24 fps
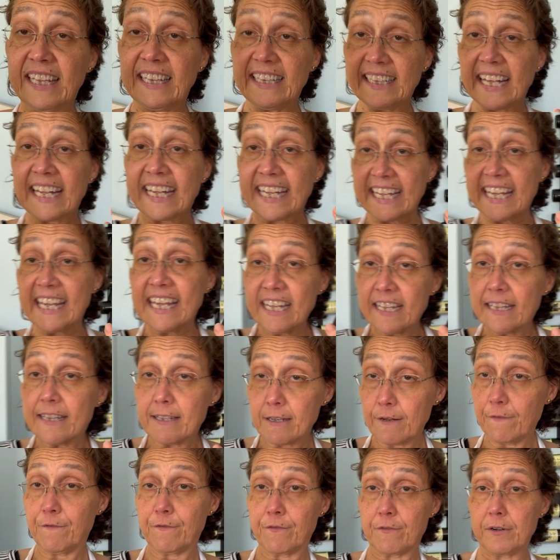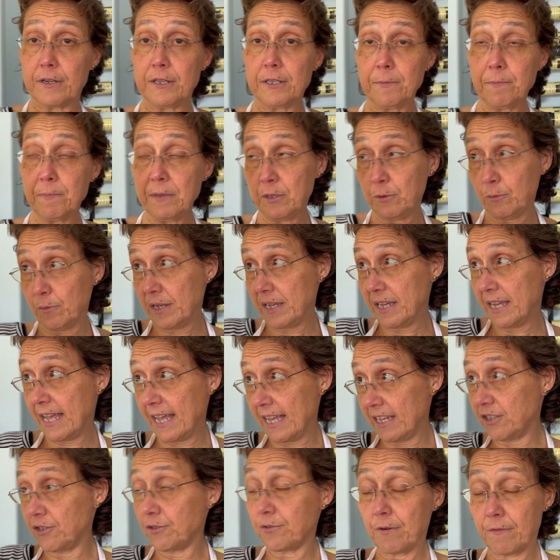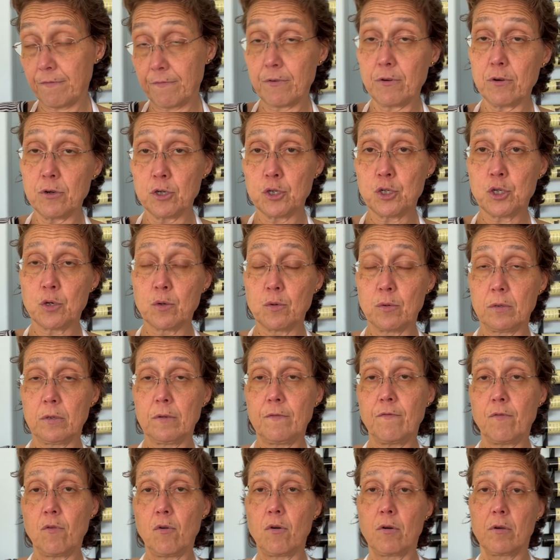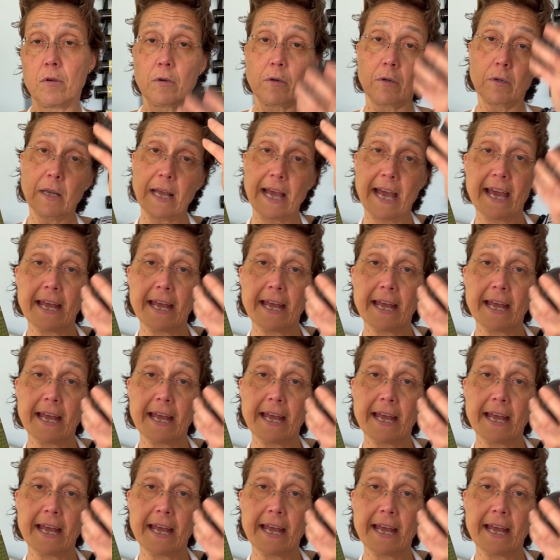The key difference between extra virgin olive oil